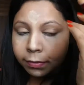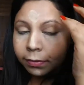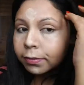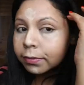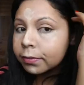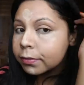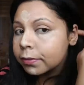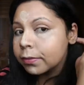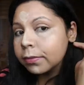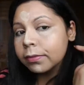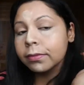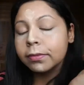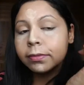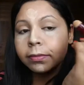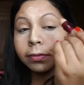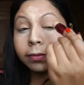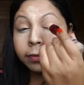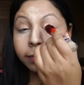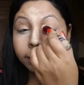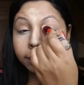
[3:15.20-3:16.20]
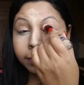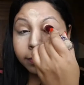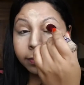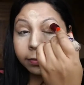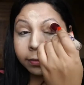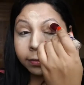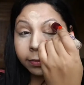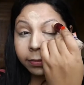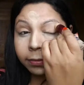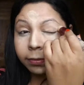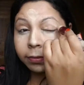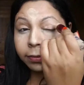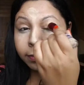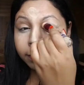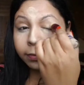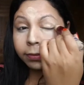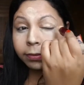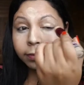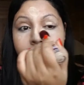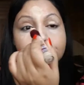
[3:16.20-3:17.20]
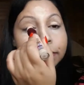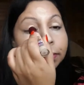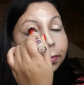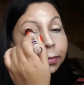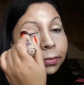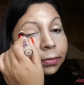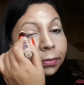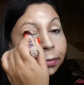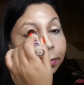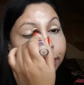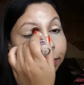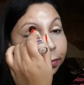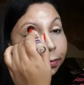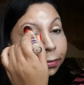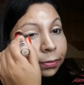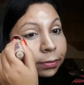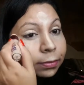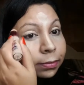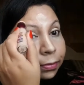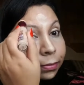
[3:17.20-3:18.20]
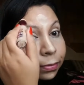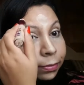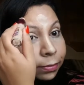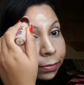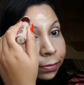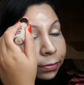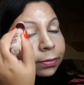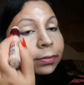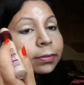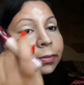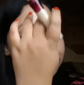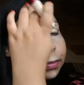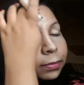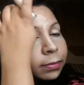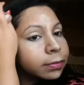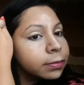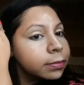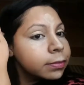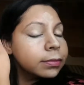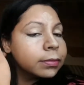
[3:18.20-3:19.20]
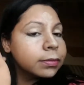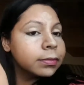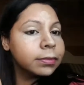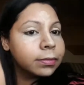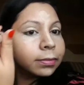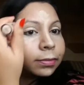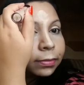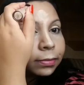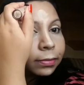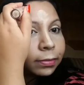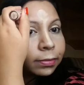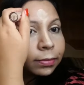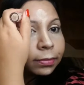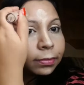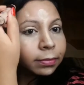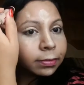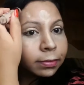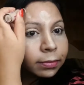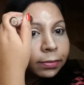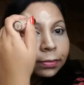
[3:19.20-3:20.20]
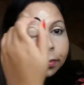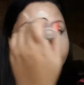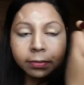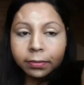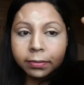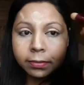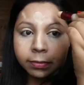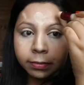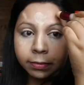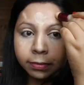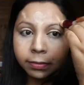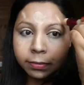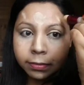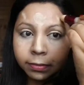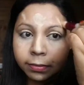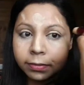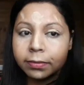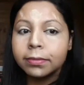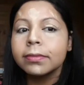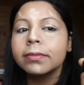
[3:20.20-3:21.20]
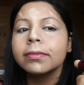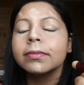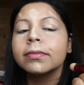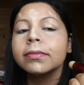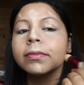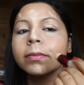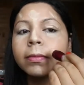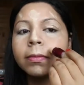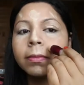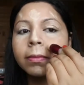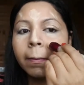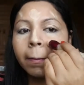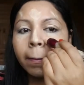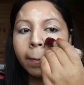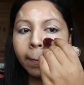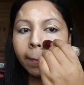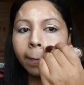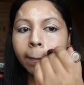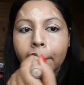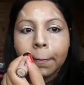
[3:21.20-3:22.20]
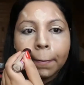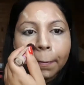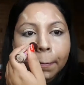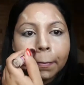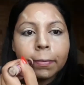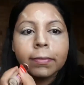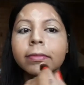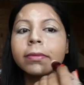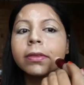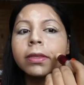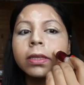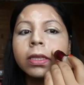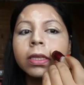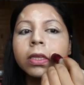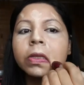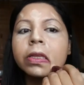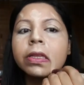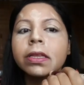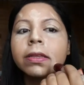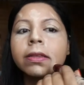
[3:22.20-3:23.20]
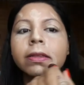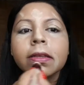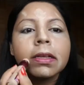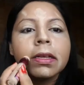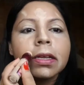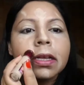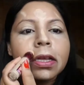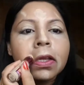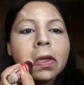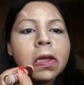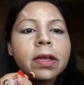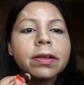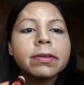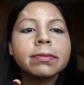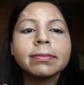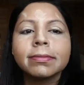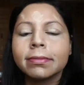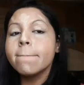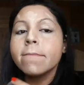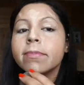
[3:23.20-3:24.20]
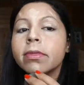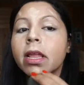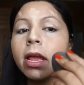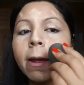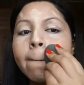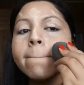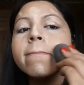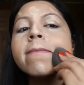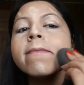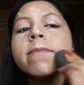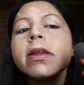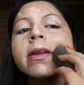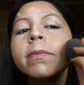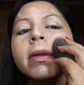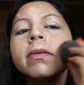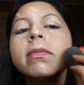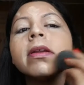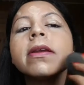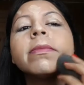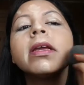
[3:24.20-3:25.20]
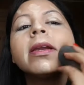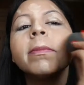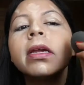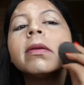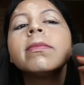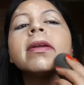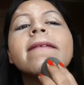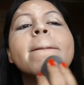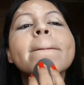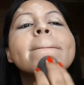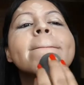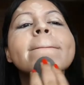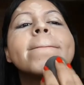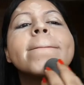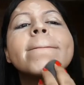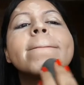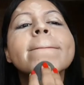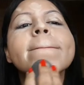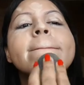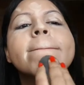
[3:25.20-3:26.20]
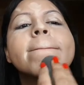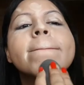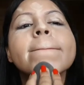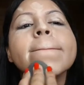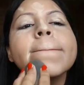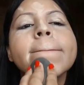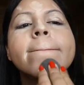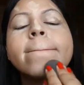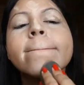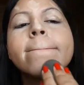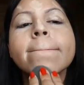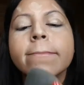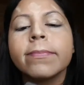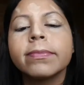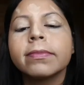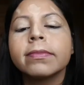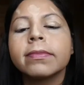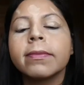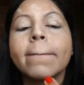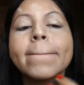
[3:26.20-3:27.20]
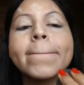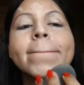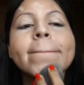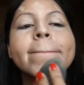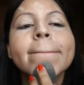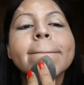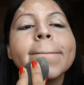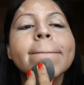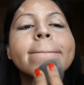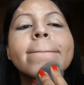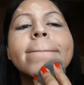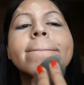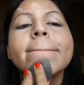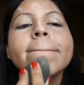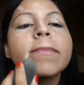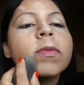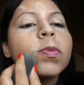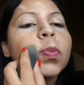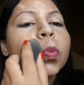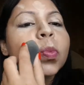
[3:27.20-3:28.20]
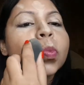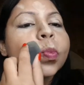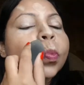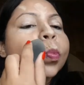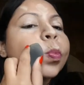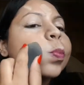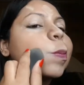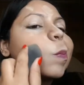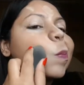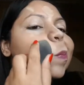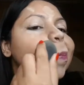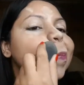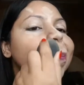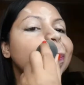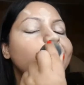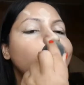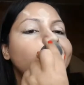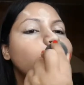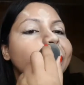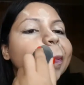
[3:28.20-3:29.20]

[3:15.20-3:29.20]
my eyelids and all. So I thought I'll use this concealer because it's a shade lighter and I love doing this. It really helps me, brighten my face up, giving it more